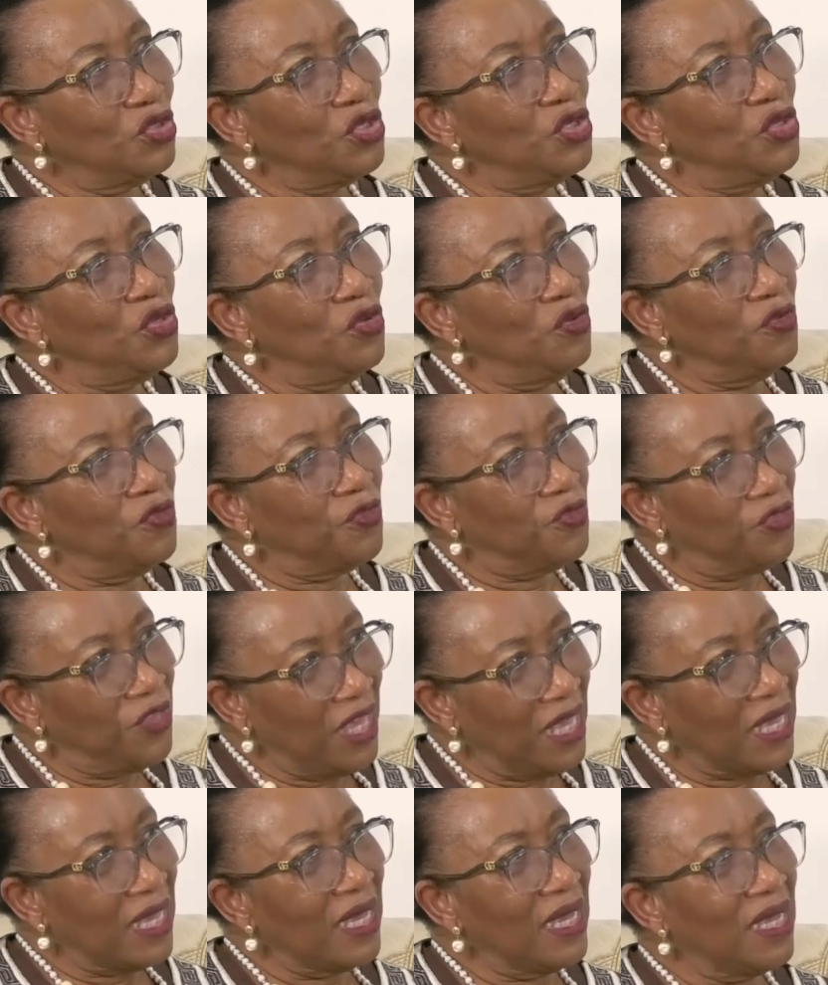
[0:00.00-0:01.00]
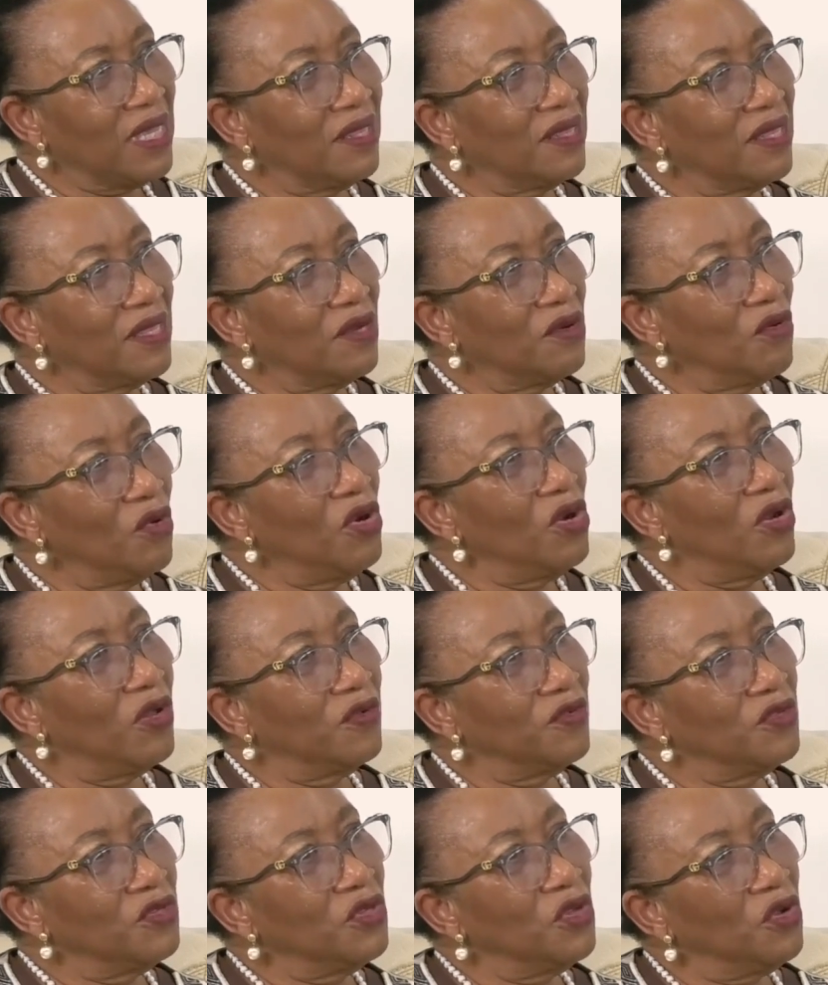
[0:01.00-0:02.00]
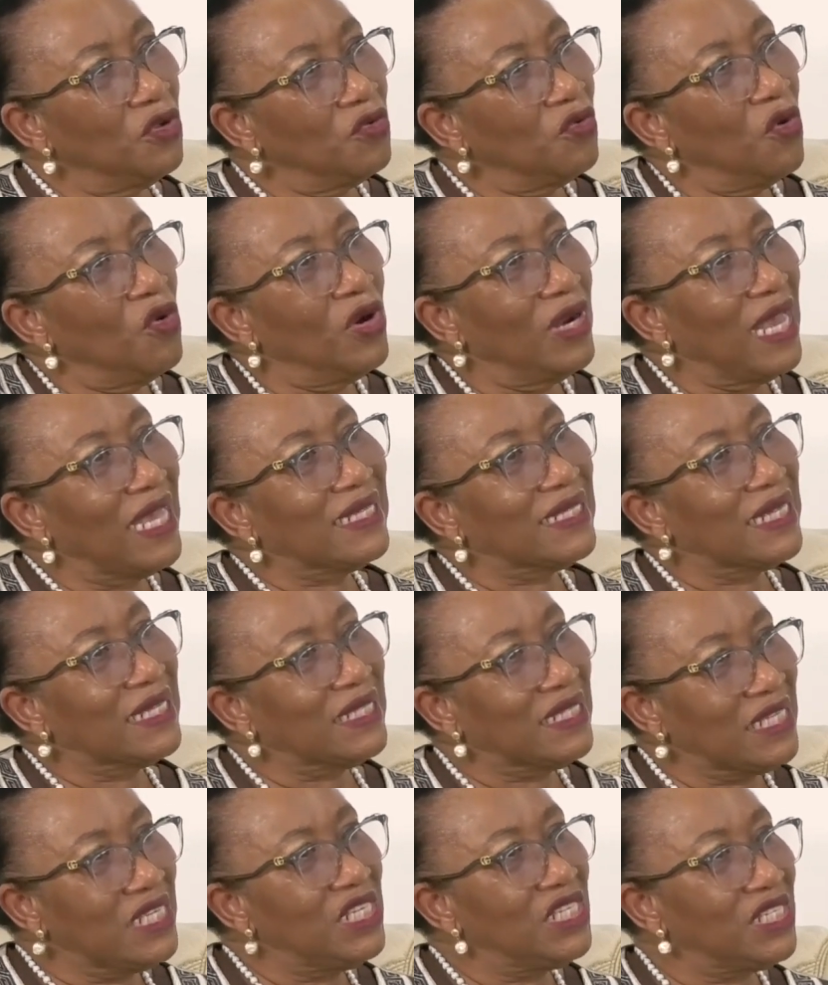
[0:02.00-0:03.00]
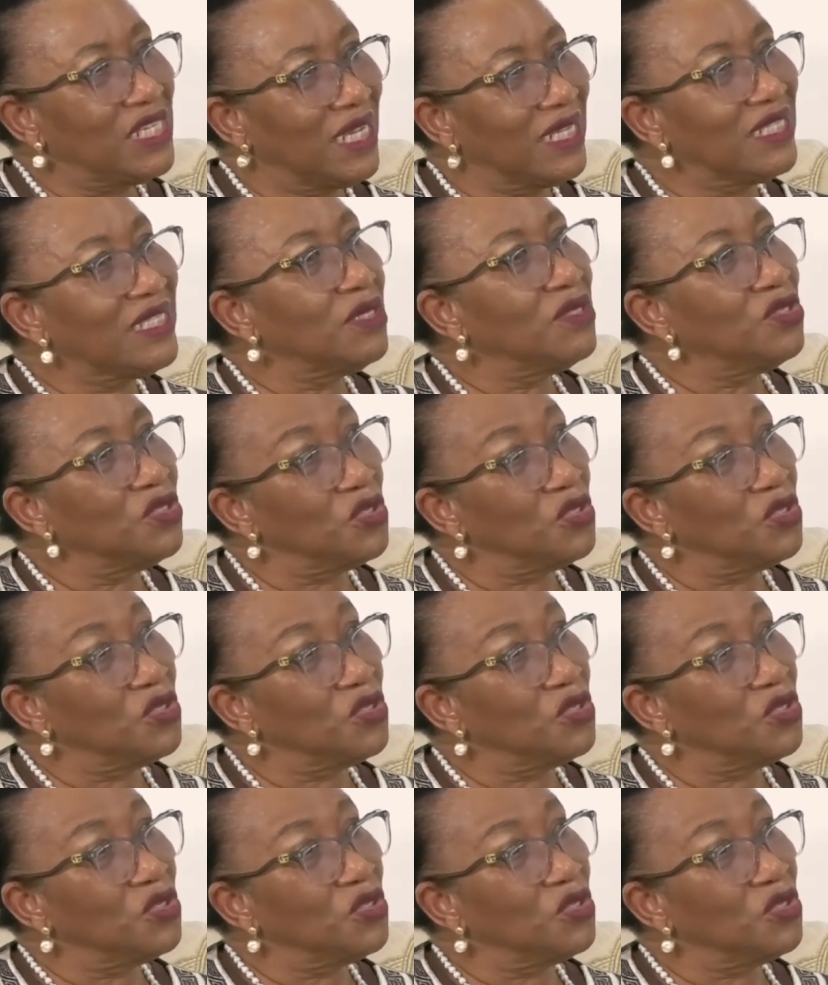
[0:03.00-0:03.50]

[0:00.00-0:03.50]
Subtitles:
do you think your role as a teacher,